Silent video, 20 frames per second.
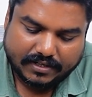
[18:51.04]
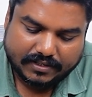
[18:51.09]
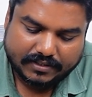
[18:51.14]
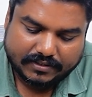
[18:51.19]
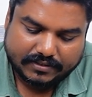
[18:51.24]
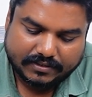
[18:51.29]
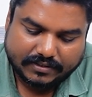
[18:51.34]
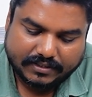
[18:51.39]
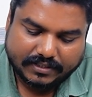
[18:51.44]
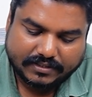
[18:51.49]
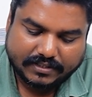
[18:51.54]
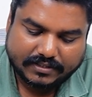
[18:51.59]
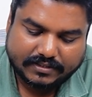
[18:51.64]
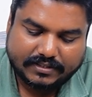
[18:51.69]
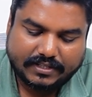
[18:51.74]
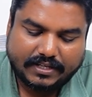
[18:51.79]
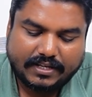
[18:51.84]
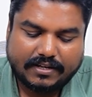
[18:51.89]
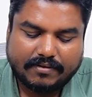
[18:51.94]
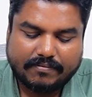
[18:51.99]
So this is
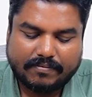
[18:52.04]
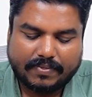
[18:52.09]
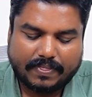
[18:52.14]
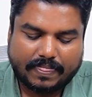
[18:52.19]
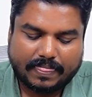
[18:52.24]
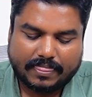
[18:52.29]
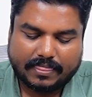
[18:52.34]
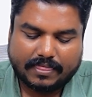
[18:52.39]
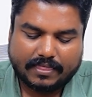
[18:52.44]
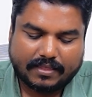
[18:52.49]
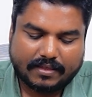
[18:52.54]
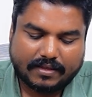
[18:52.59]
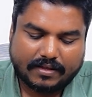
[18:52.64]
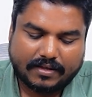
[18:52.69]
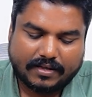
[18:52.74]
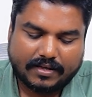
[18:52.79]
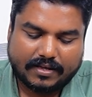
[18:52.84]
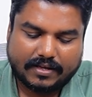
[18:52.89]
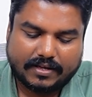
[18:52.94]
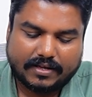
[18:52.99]
the
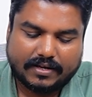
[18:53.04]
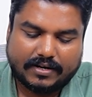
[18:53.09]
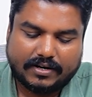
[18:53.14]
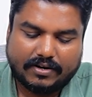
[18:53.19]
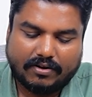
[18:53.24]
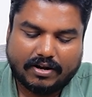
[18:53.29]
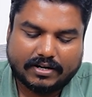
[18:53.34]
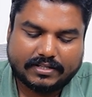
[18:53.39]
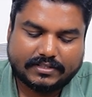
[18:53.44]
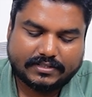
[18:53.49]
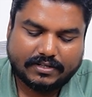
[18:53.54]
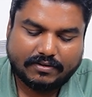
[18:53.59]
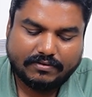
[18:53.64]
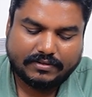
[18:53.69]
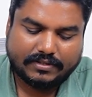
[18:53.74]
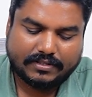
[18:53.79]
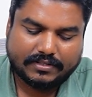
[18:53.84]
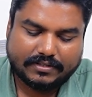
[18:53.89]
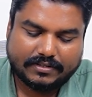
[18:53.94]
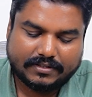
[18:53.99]

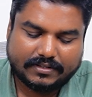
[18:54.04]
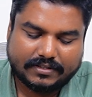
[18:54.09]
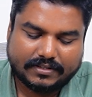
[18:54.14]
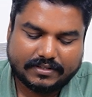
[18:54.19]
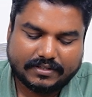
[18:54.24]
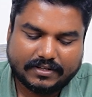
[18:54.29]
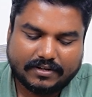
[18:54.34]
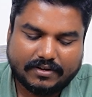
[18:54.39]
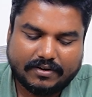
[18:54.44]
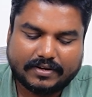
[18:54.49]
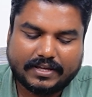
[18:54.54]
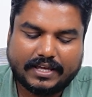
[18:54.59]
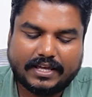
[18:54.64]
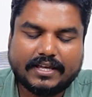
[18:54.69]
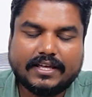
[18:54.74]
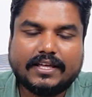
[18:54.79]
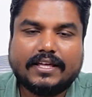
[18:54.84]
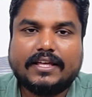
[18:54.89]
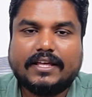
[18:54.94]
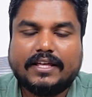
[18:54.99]
north-south.
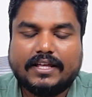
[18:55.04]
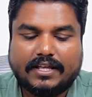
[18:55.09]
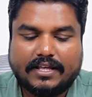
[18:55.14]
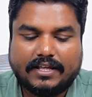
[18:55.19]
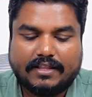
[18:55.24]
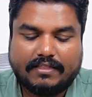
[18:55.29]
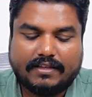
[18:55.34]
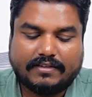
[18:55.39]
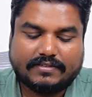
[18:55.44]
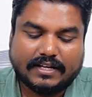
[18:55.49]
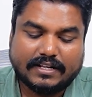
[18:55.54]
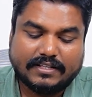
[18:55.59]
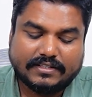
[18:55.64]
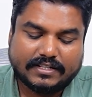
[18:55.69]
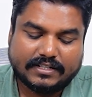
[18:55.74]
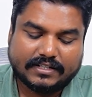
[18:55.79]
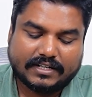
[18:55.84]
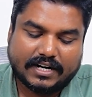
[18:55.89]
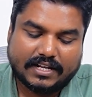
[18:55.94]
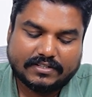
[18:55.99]
Okay. The sun
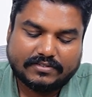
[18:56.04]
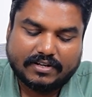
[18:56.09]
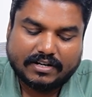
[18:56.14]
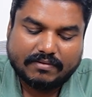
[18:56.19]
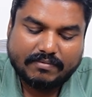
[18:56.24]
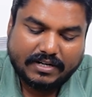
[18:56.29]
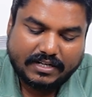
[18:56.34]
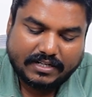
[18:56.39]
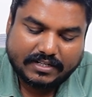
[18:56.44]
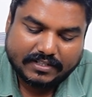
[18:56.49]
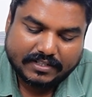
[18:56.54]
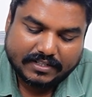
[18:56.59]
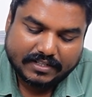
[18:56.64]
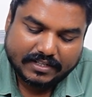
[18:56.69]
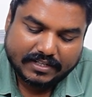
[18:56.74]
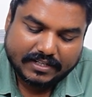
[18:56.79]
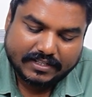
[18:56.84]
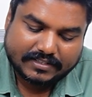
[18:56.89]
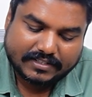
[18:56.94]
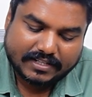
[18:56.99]
synchronous orbit
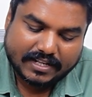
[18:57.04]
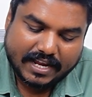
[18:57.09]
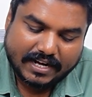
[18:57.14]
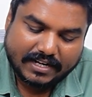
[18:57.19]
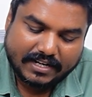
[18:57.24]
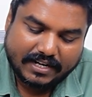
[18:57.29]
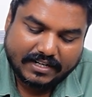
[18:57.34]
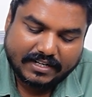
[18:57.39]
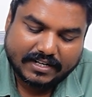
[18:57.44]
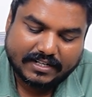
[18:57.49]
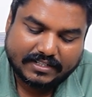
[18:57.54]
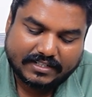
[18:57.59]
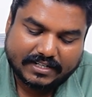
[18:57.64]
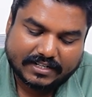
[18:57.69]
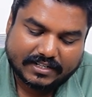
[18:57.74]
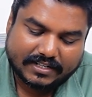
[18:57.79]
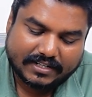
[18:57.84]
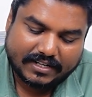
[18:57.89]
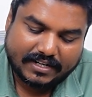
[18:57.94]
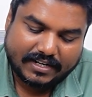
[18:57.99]
is slightly
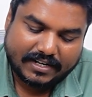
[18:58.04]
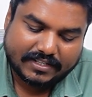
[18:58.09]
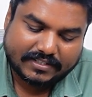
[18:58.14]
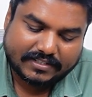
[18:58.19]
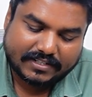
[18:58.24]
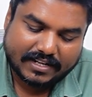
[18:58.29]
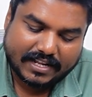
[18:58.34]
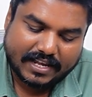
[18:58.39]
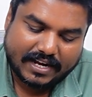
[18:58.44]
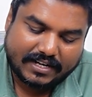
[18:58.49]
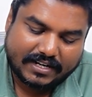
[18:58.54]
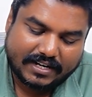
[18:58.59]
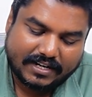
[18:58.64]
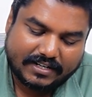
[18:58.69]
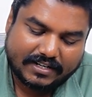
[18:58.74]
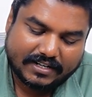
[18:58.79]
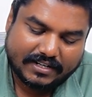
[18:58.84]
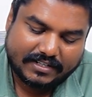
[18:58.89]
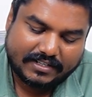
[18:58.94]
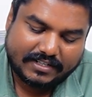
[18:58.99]
tilted. It is slightly
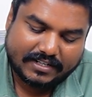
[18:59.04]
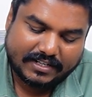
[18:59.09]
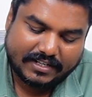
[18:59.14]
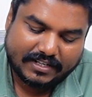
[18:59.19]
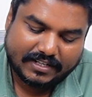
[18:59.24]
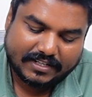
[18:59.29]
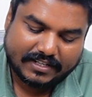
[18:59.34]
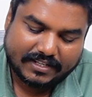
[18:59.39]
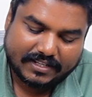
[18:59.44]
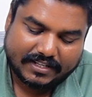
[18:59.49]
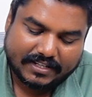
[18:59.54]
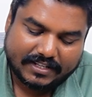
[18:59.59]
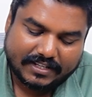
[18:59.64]
tilted